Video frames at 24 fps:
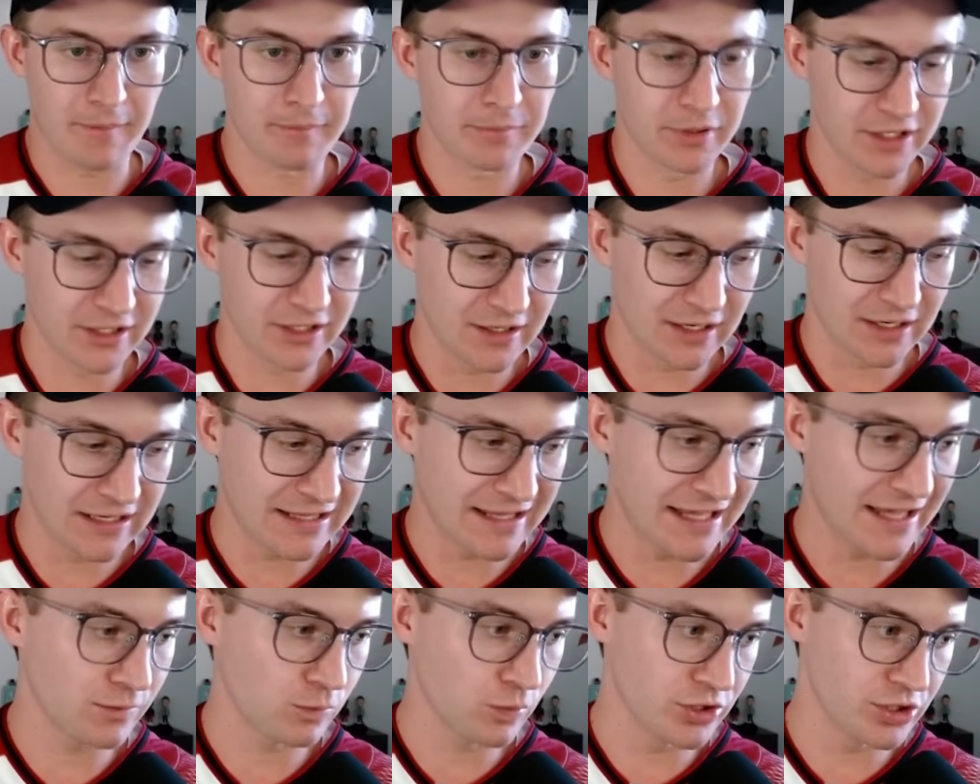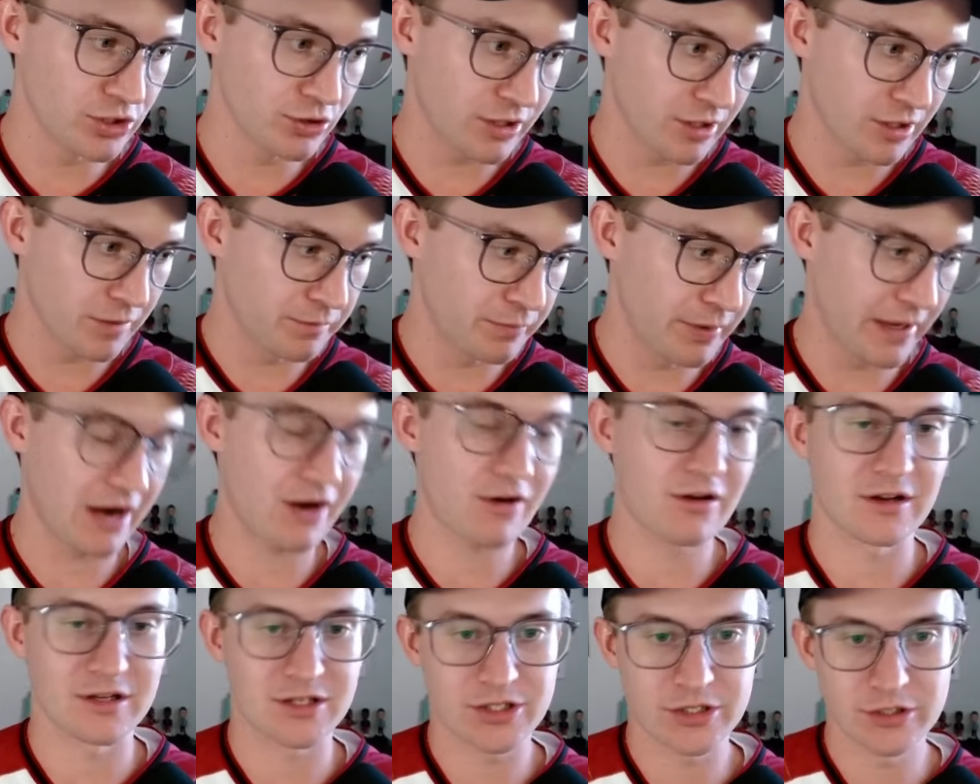But again, when you compare
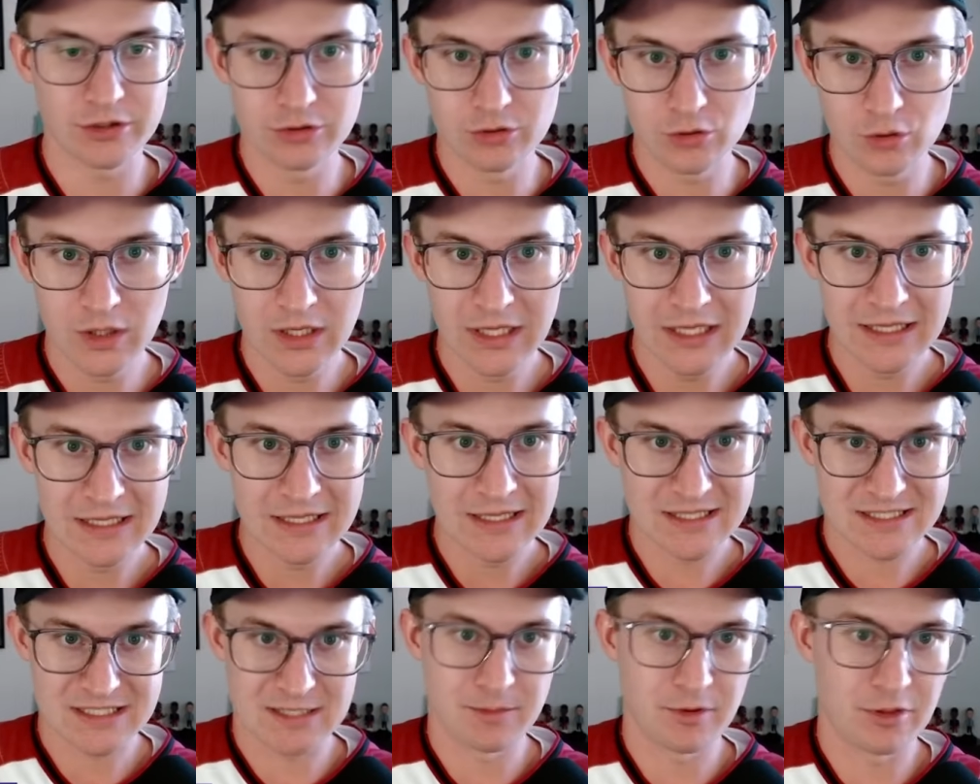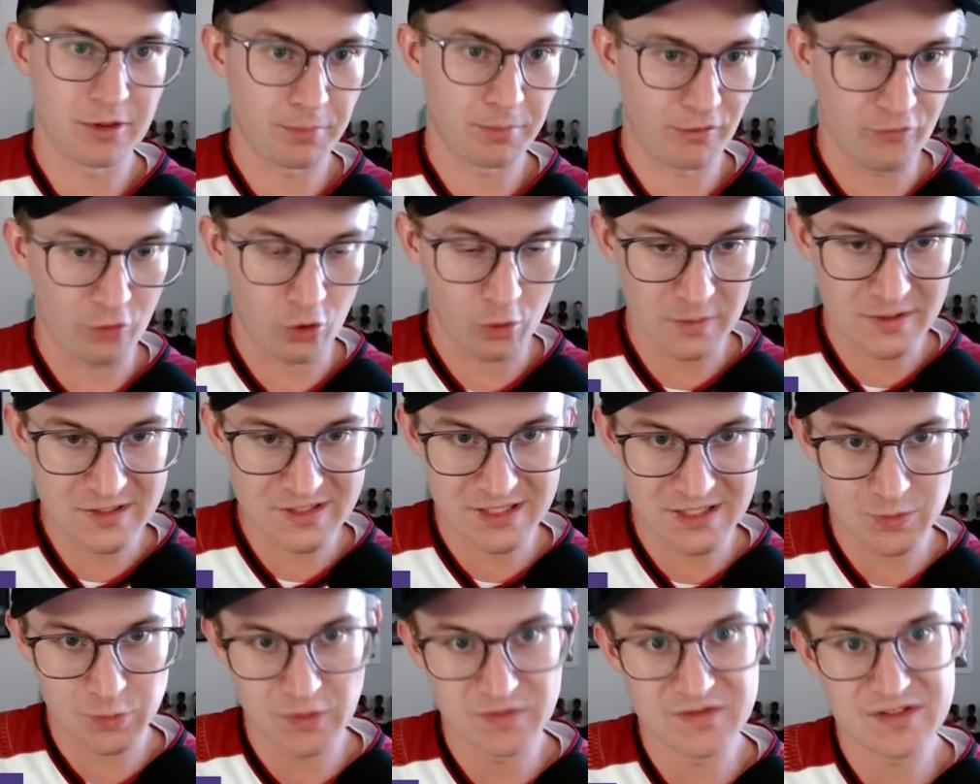it to some of the
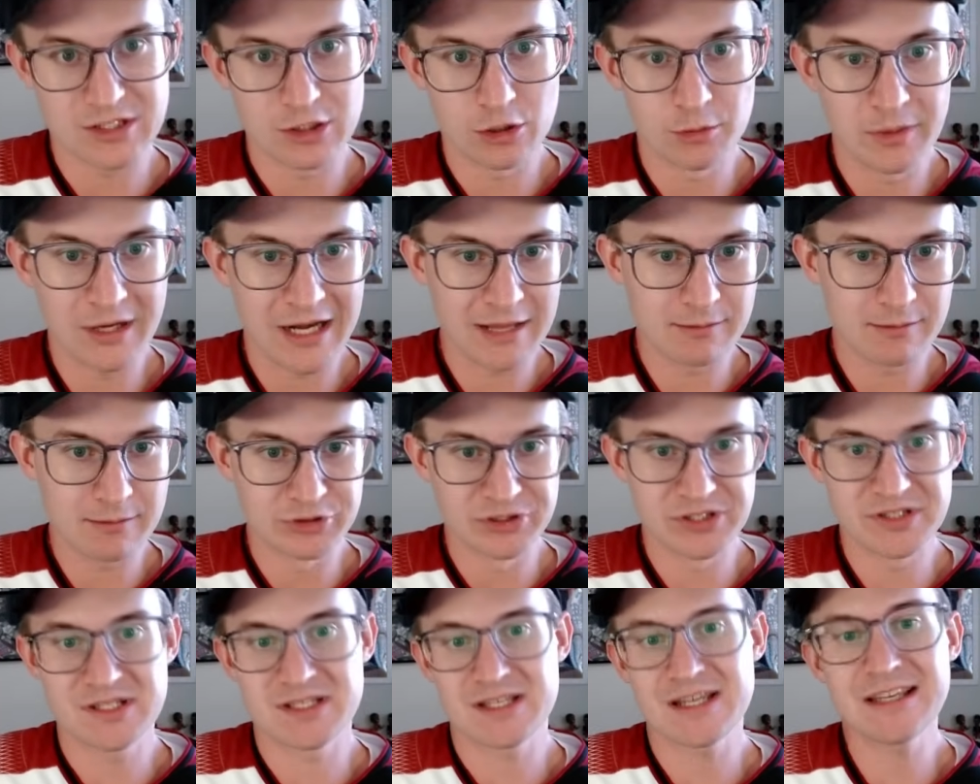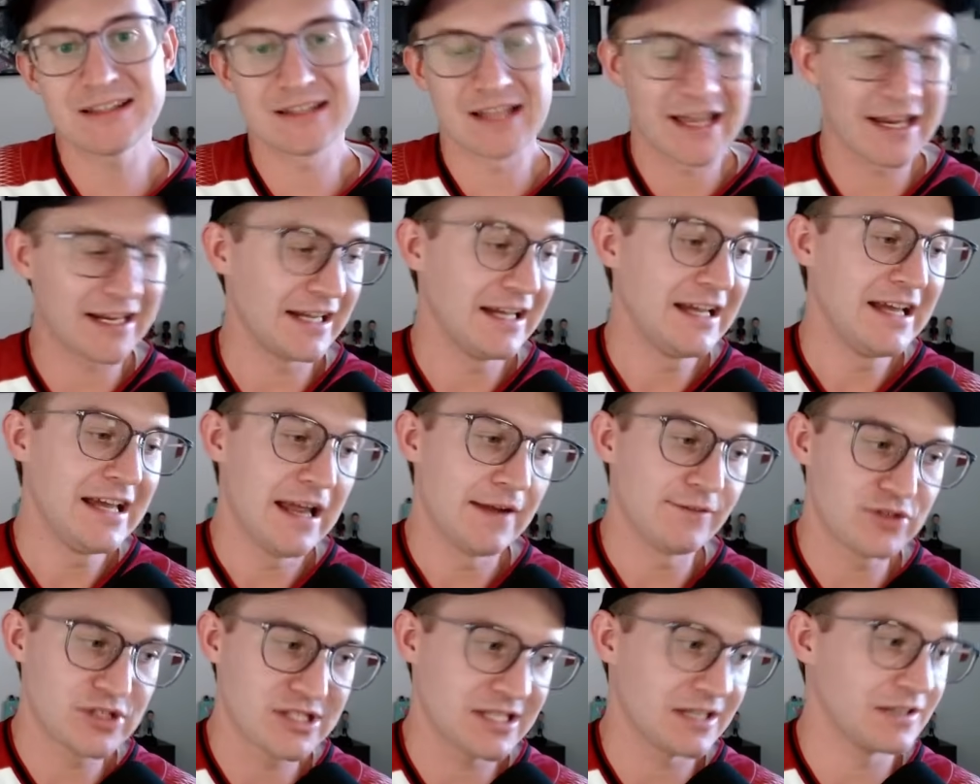performances we've still been able to see, like
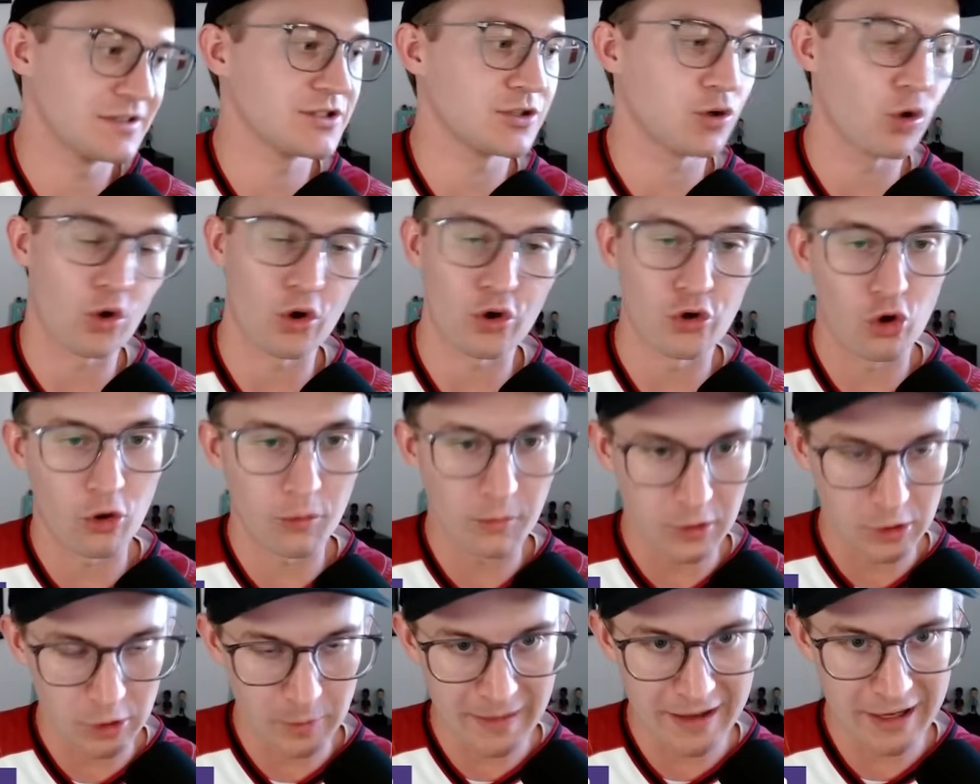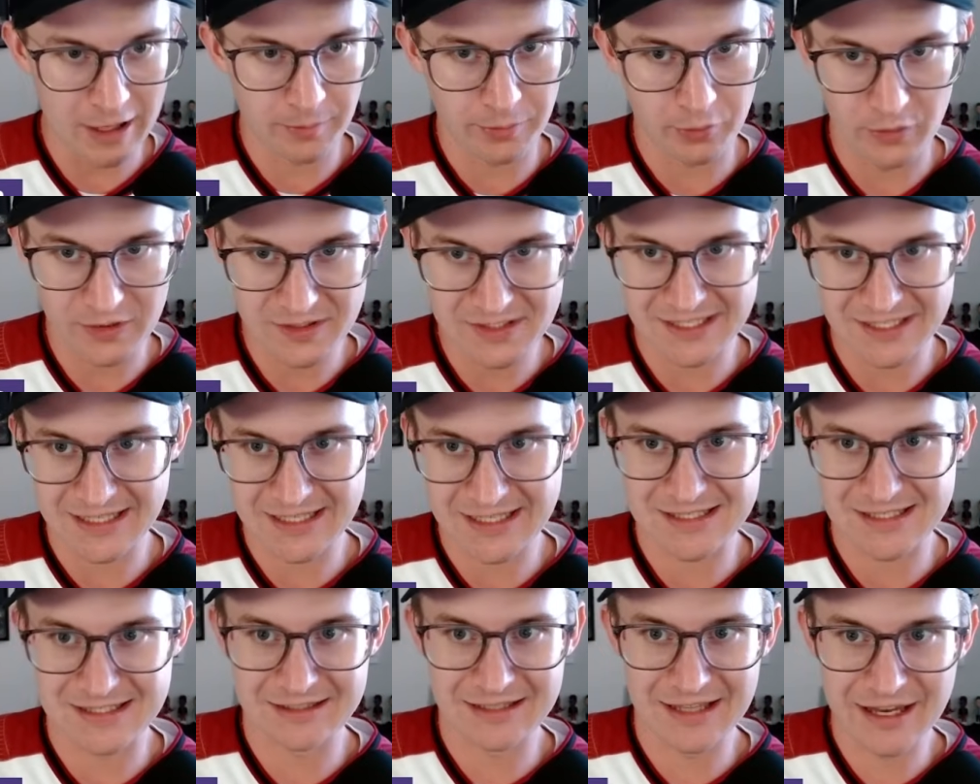if the Suns score a normal amount of points
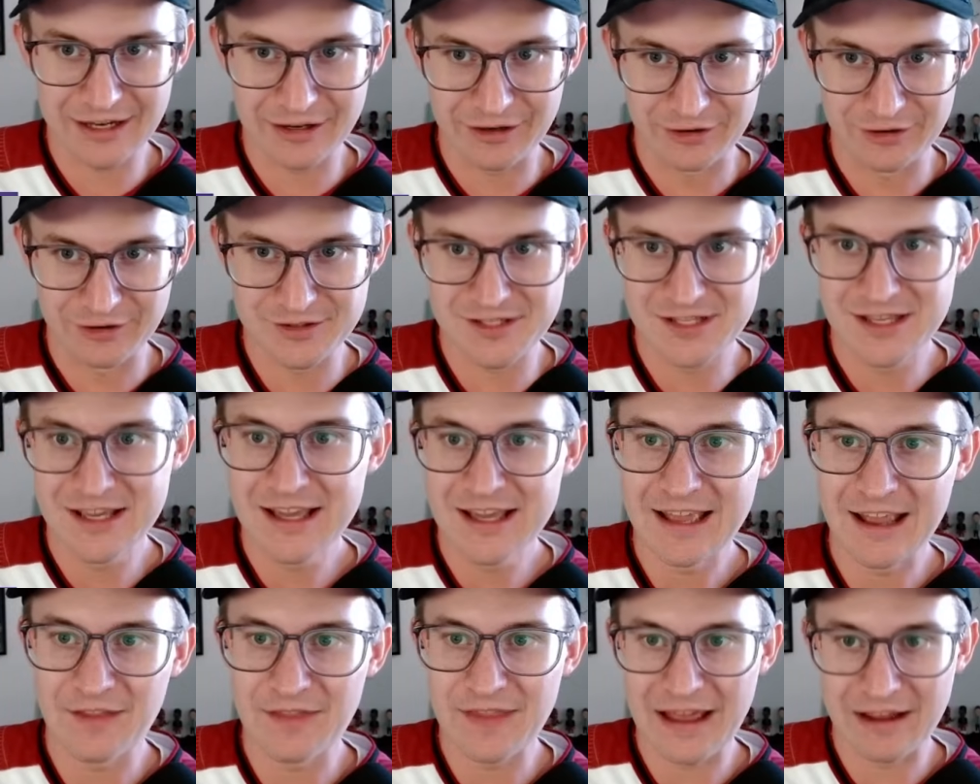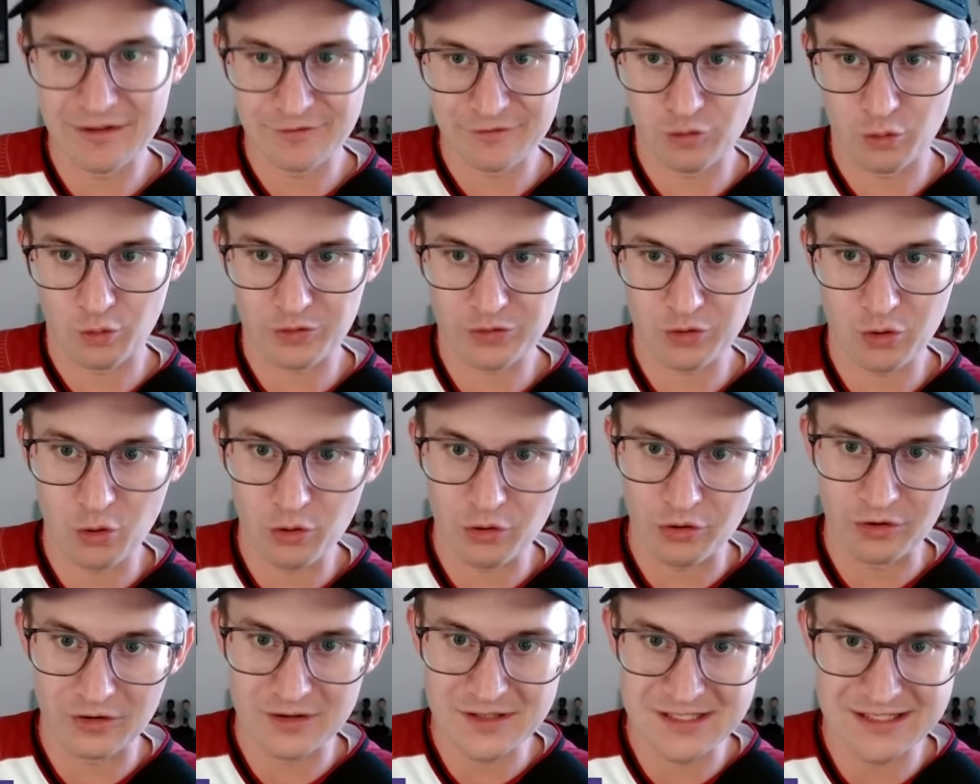against the Lakers in that fourth
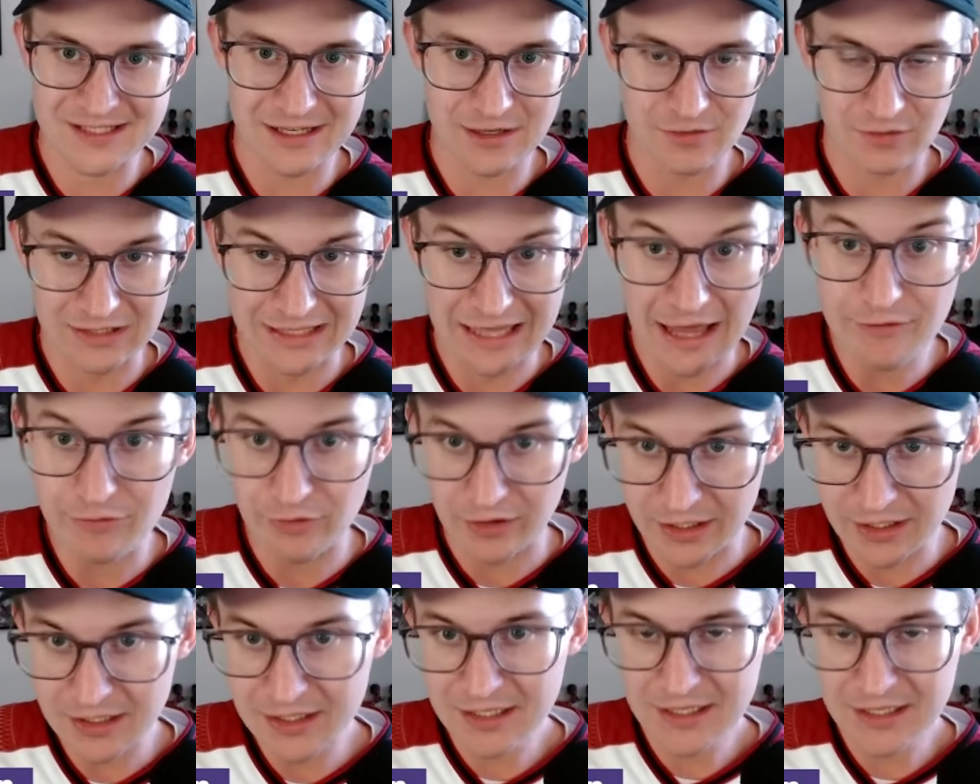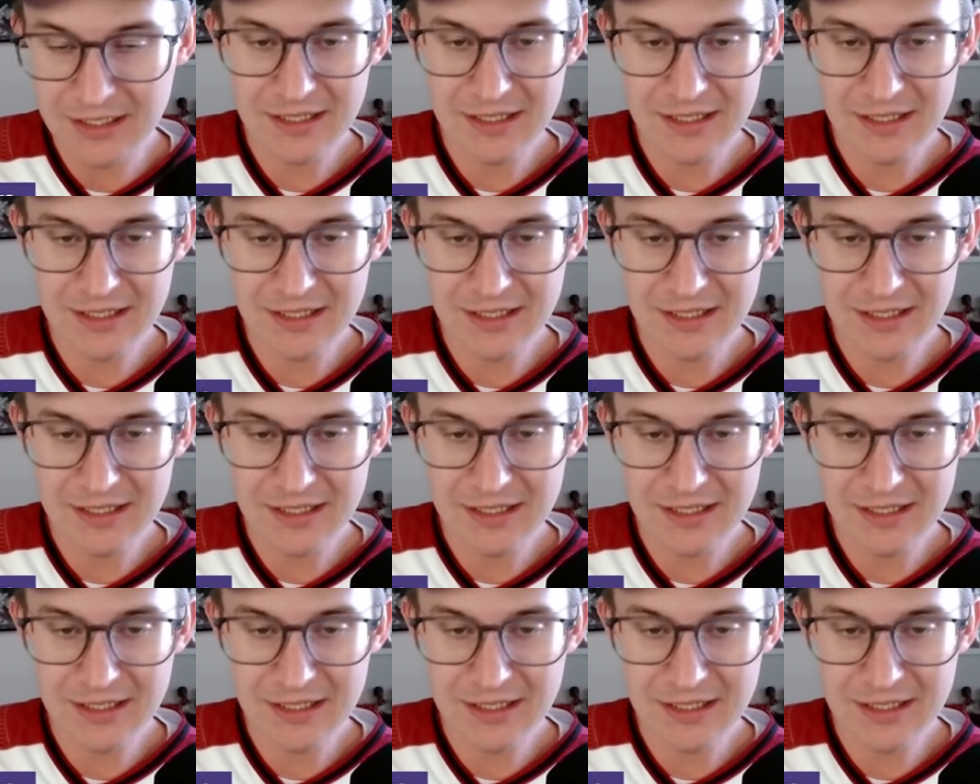quarter instead of 11,